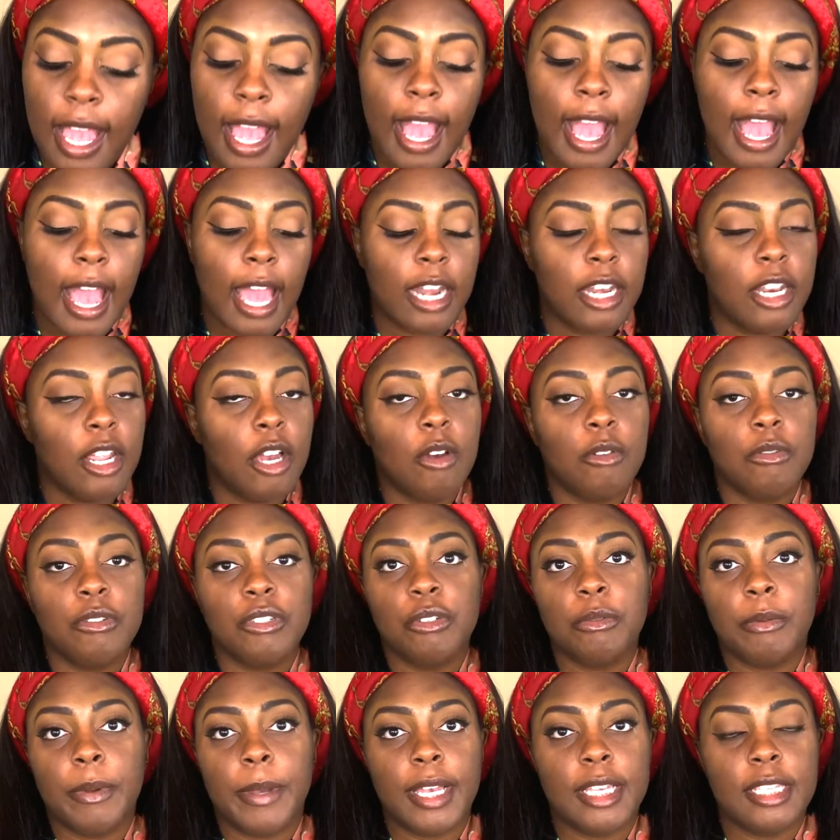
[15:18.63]
I don't do
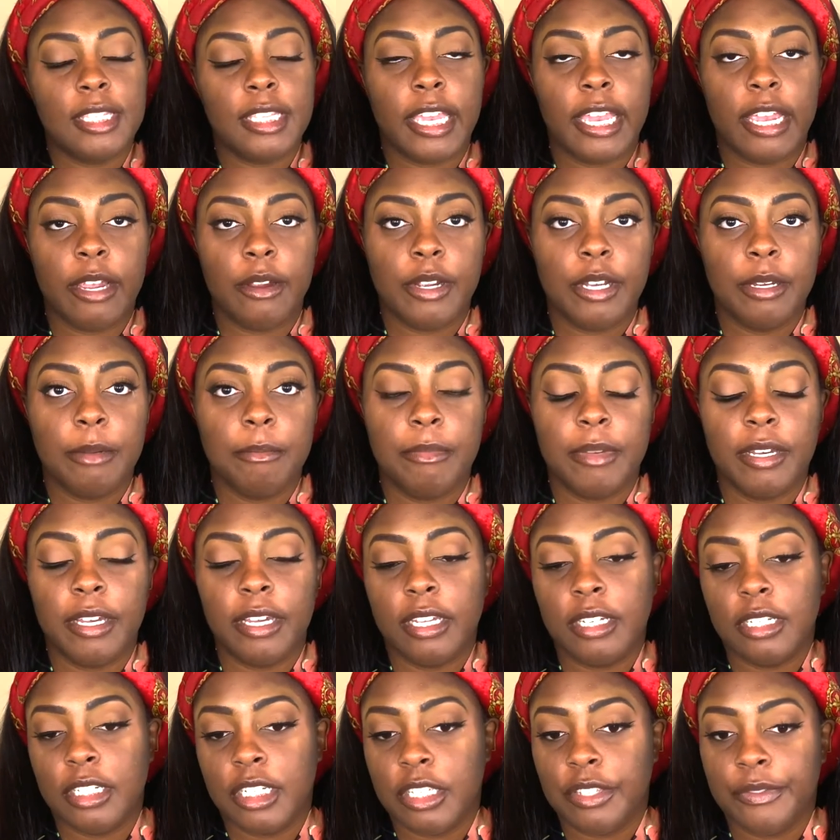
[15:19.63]
mascara,
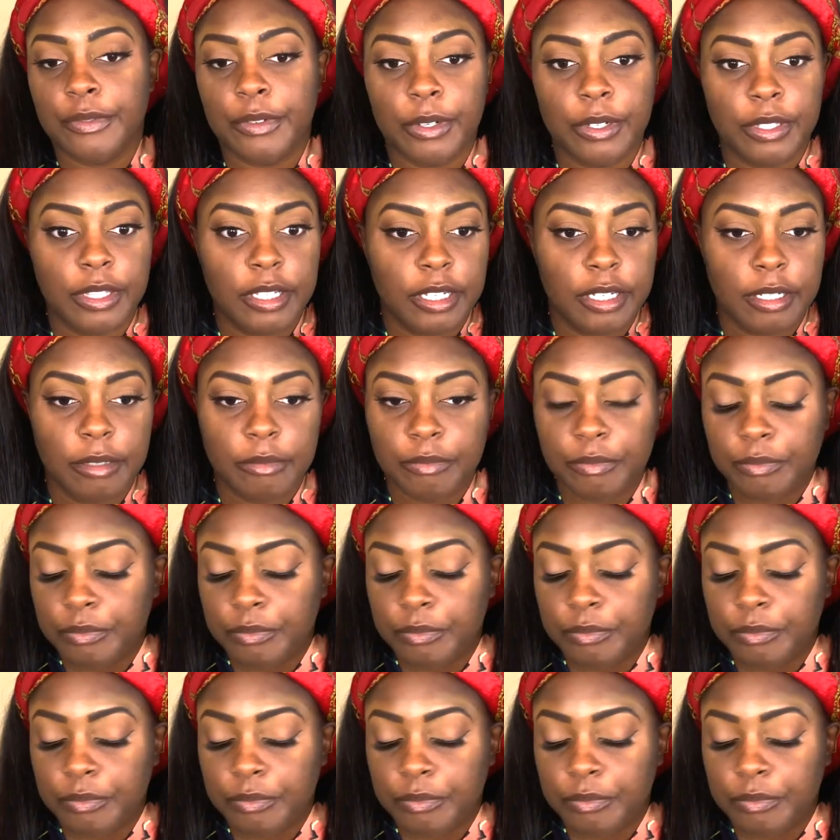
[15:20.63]
but just for the